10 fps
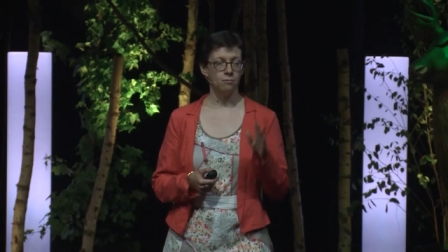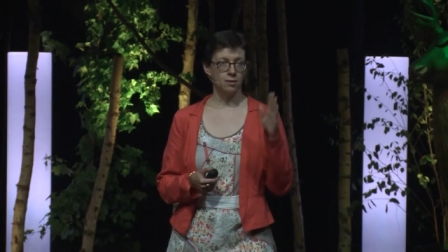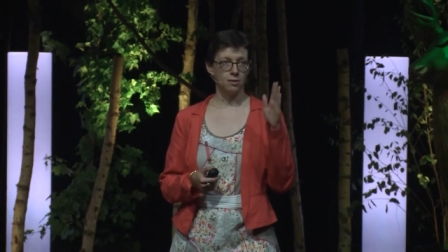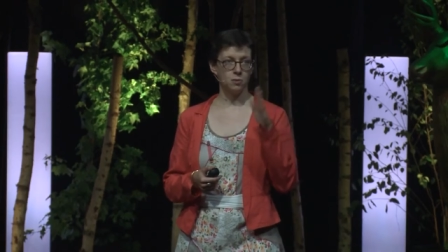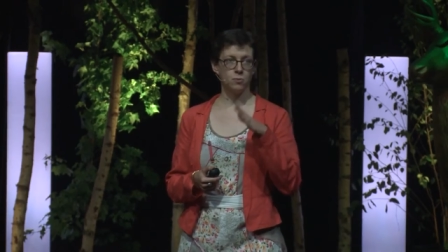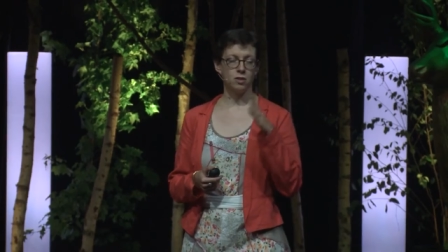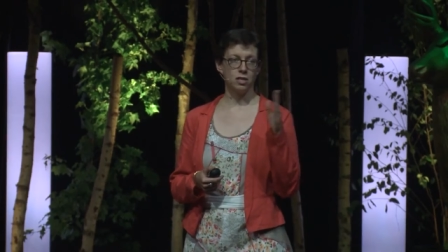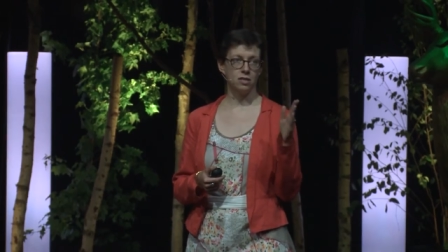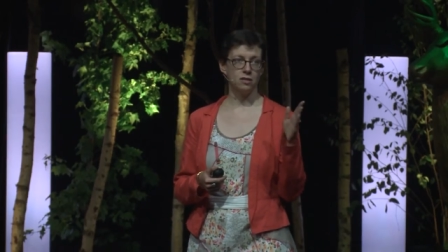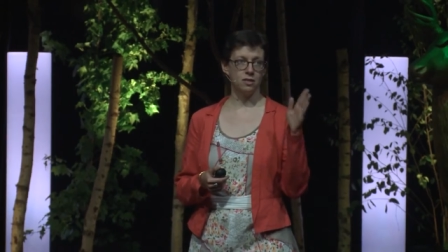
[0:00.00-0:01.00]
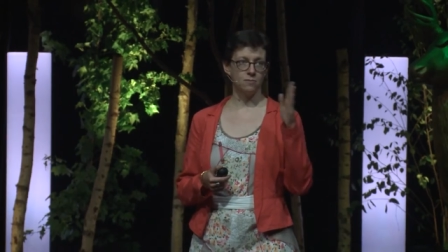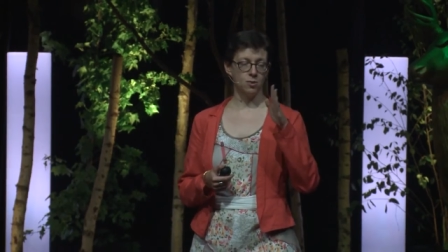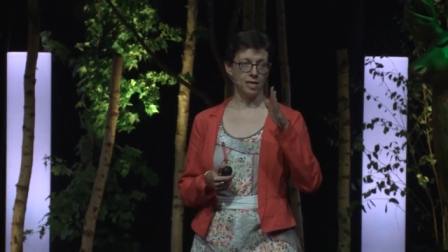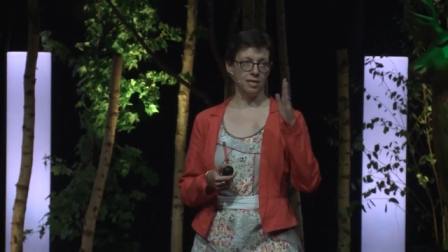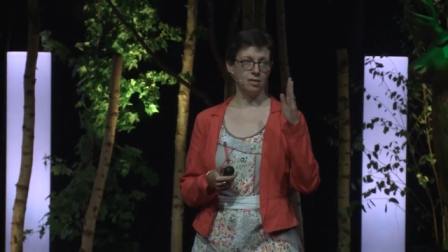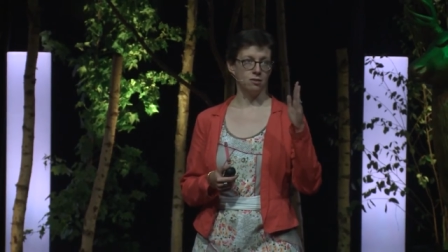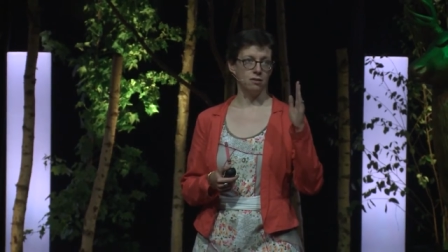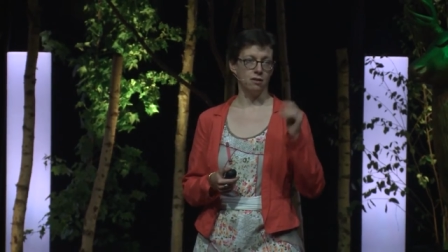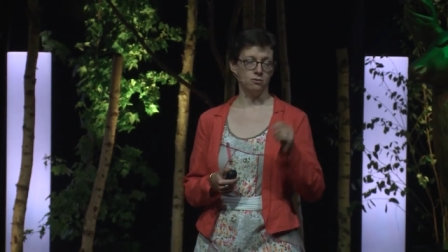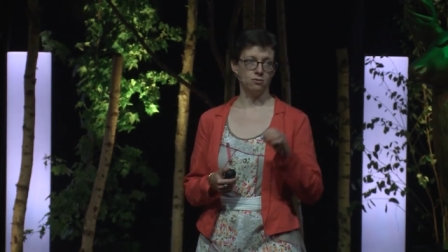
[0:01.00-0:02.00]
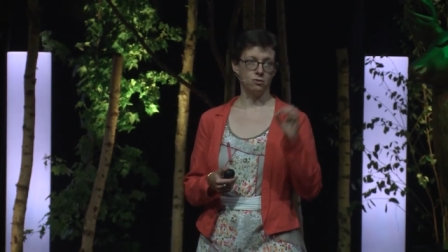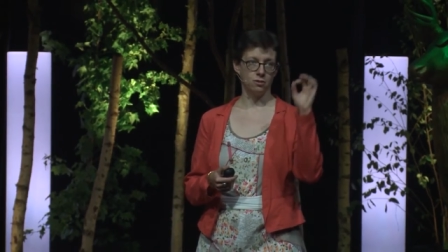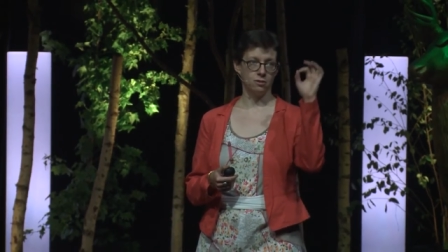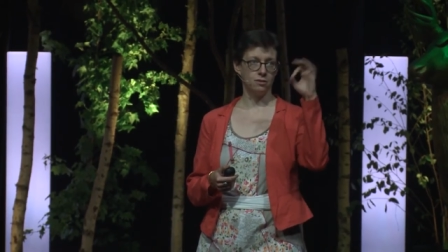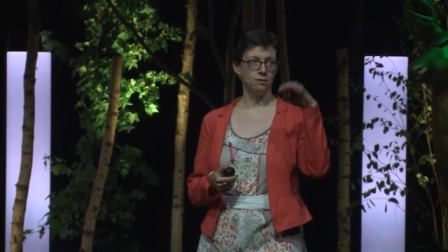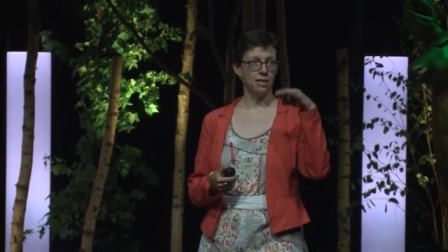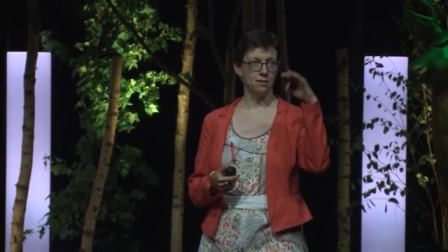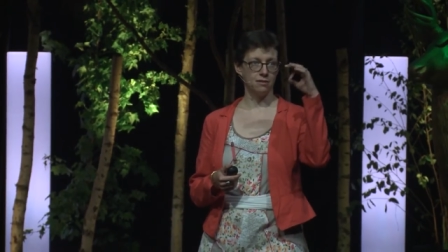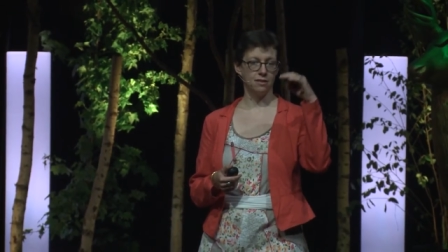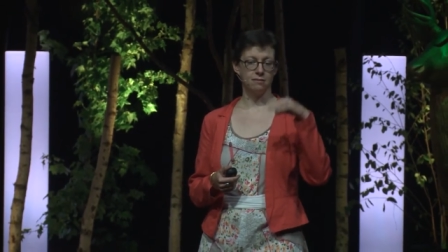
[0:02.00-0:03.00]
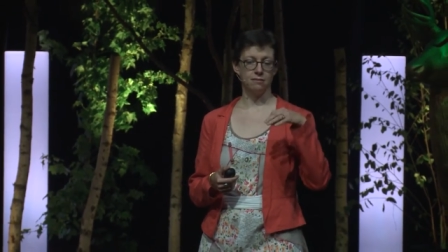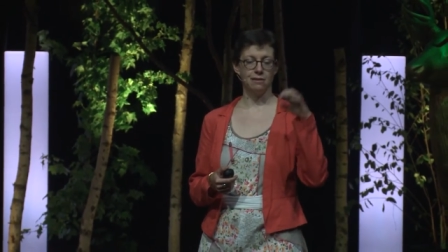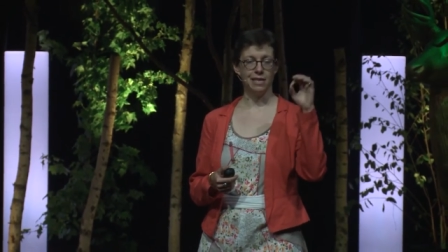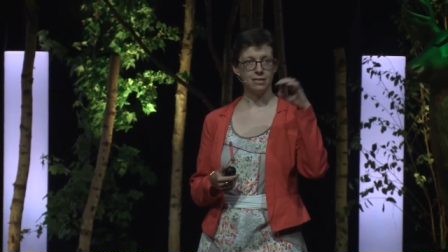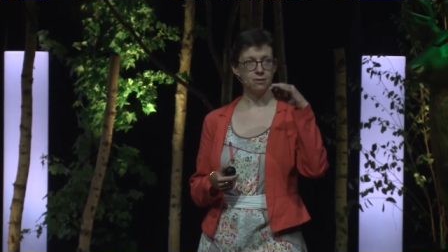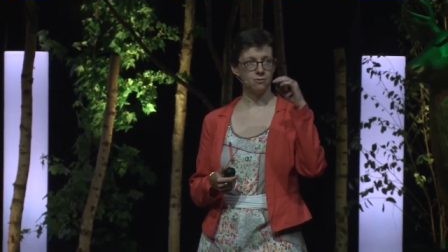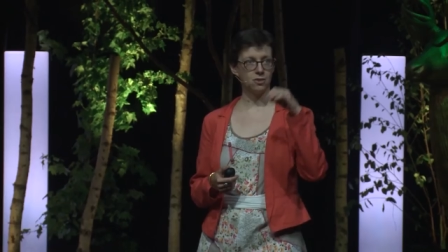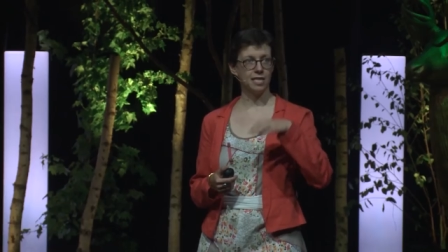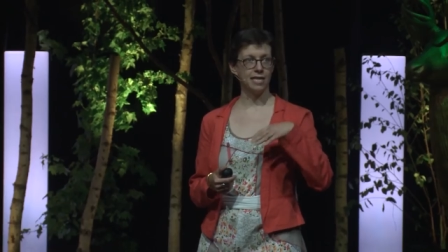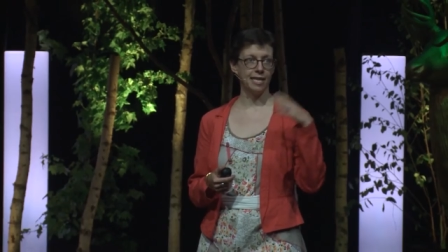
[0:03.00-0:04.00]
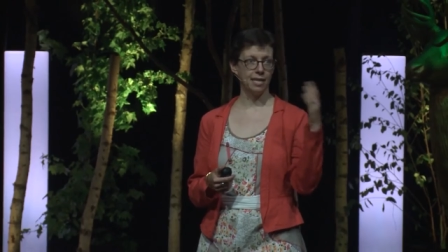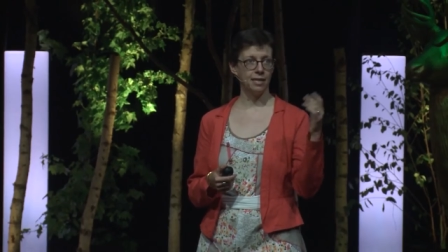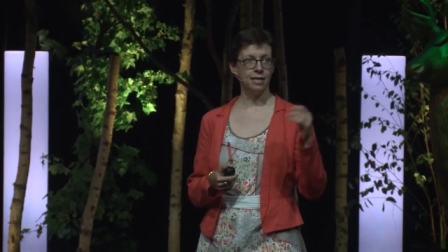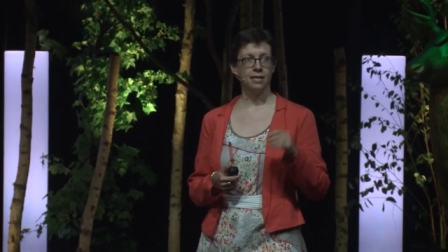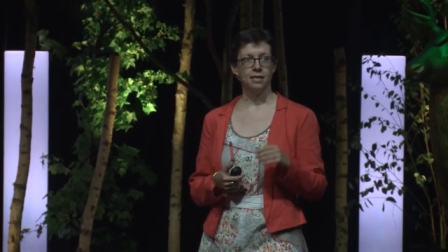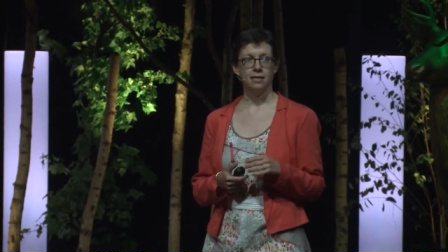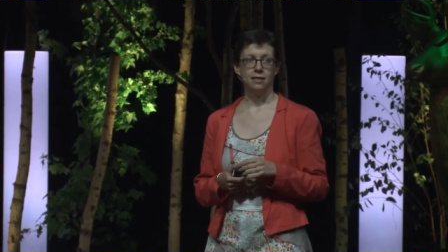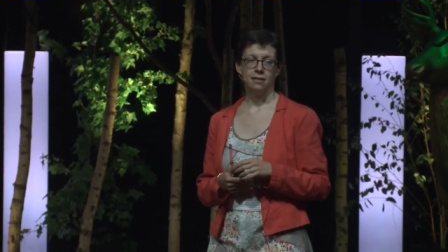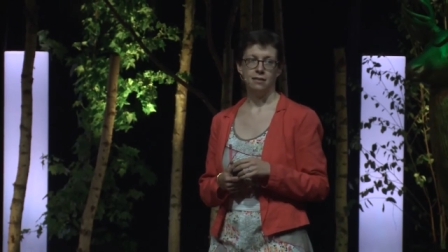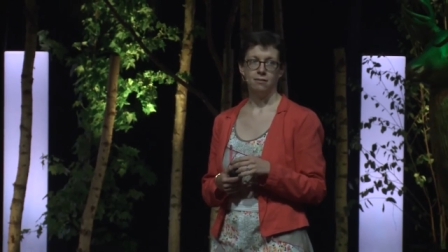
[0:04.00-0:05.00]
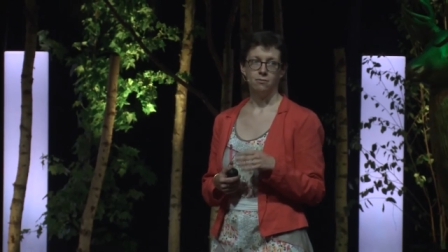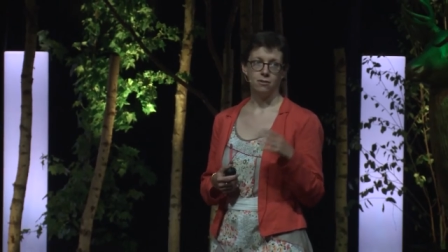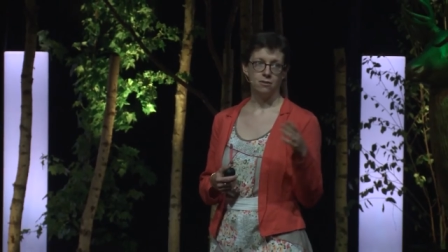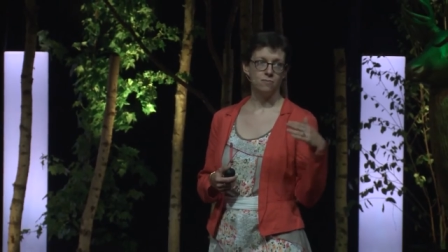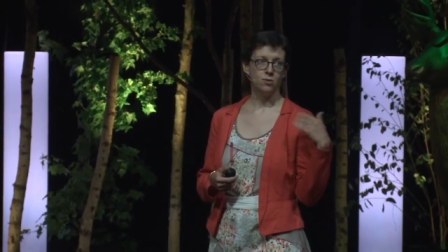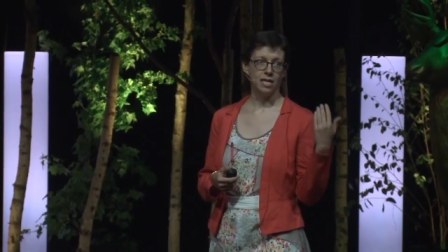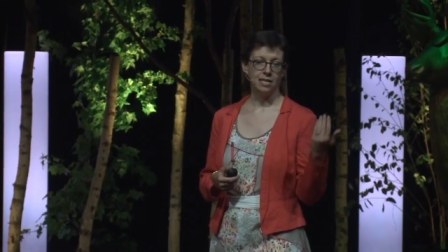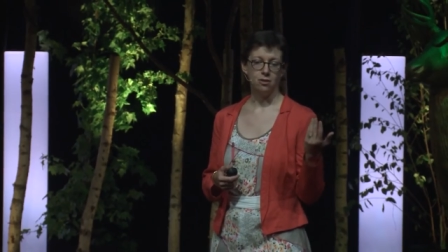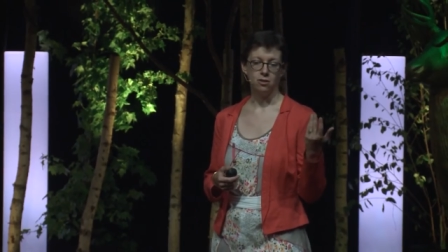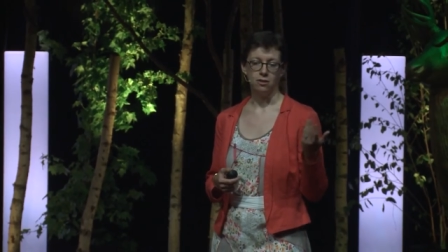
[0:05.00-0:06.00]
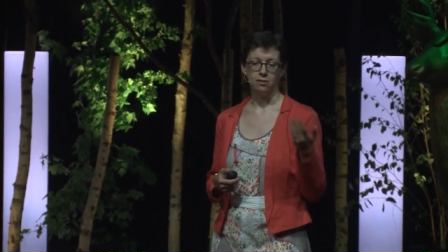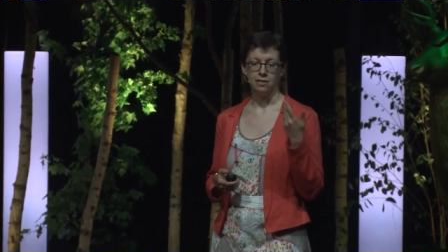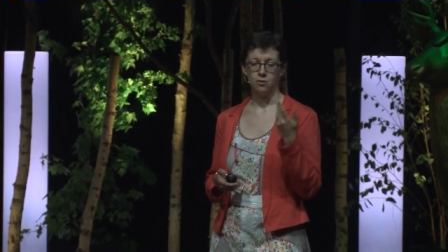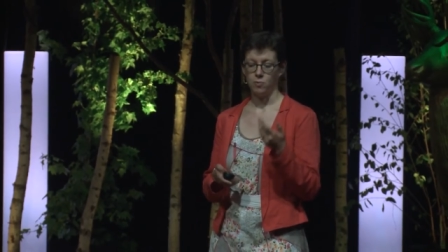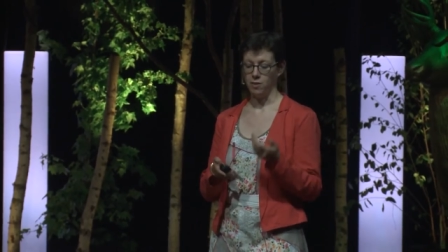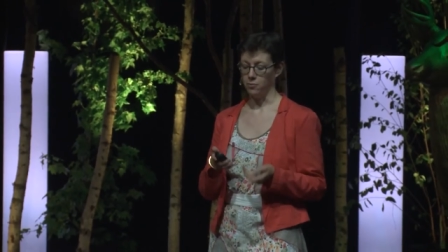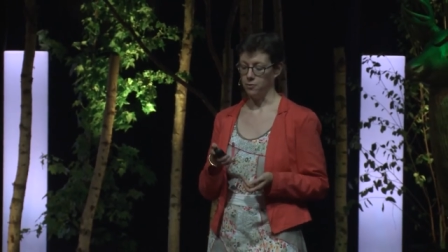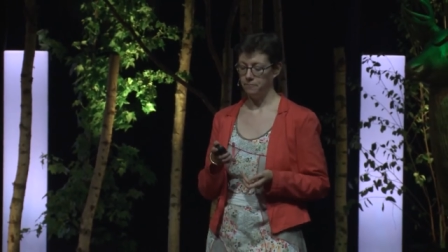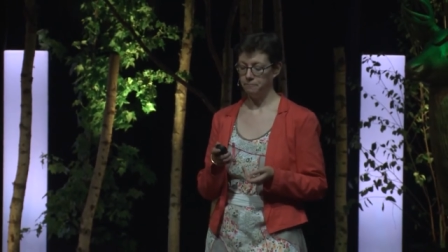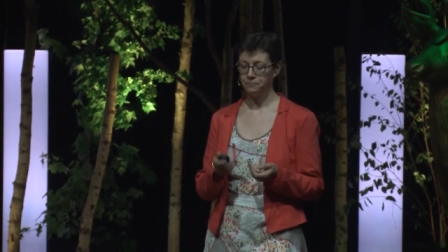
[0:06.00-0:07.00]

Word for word: whether this position is mutated or not. So just at a single letter of the DNA, uh, whether it's mutated or not in those people.